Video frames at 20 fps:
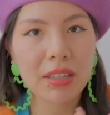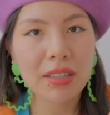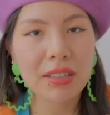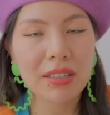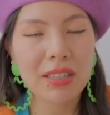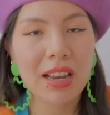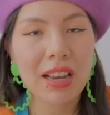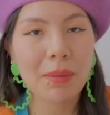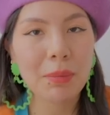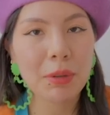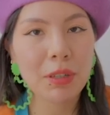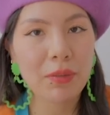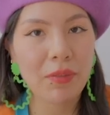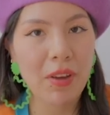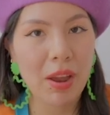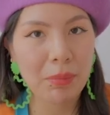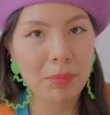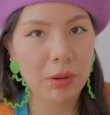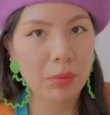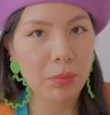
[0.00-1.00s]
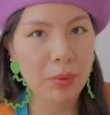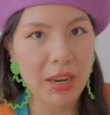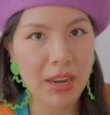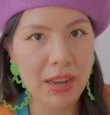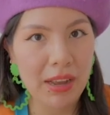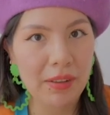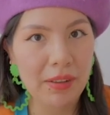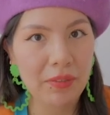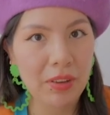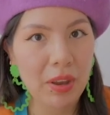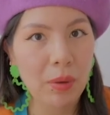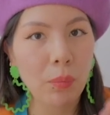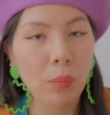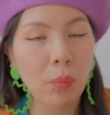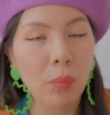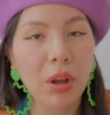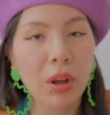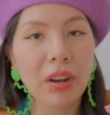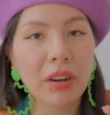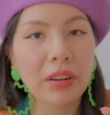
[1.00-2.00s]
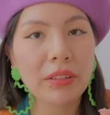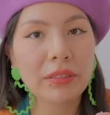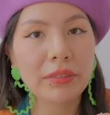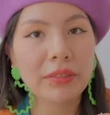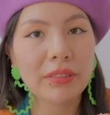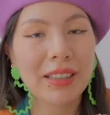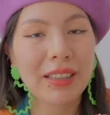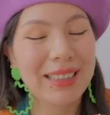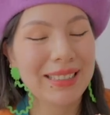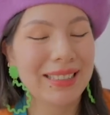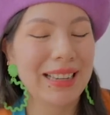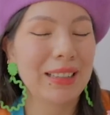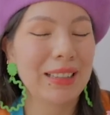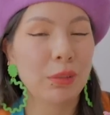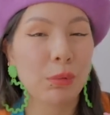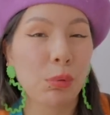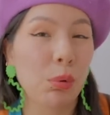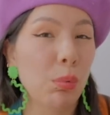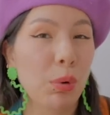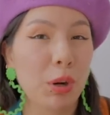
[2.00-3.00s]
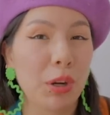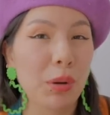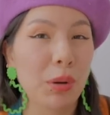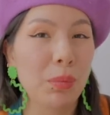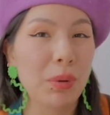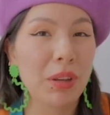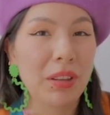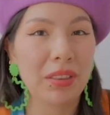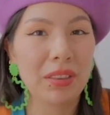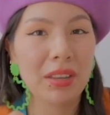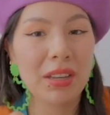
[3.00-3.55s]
to see how much fabric we have and what exactly we're working with.